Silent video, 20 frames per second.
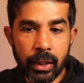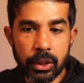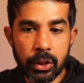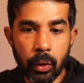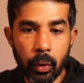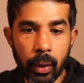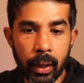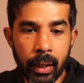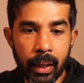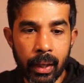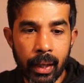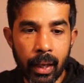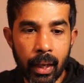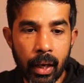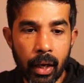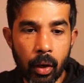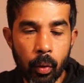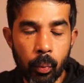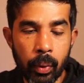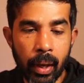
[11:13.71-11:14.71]
So in
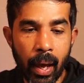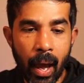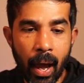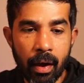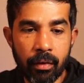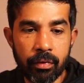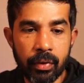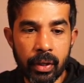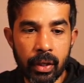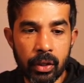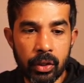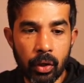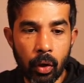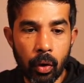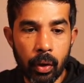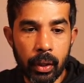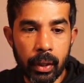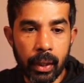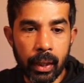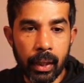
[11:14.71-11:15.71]
here, we have the
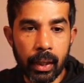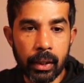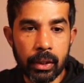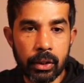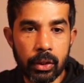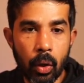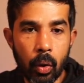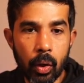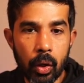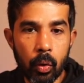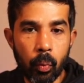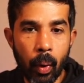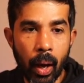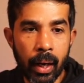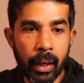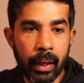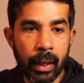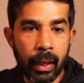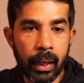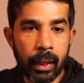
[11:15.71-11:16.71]
authority token
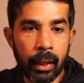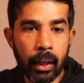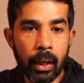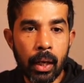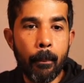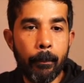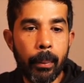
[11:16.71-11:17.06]
validator,